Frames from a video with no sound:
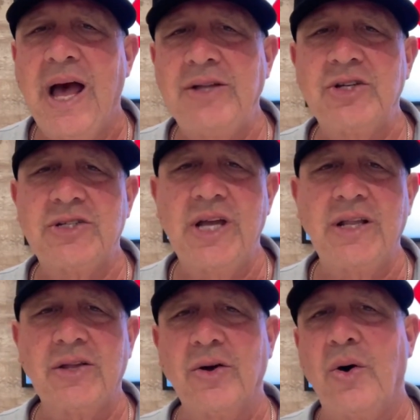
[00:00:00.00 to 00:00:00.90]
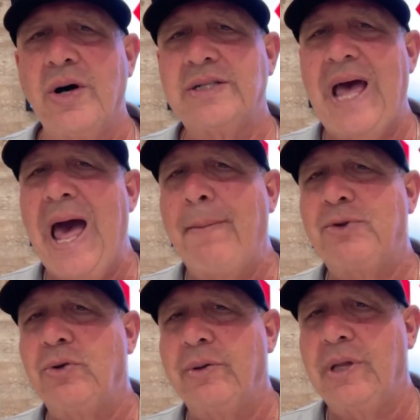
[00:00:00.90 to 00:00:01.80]
I just think that the Hawks
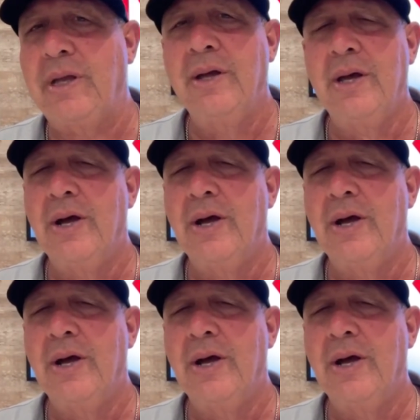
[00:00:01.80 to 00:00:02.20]
absolutely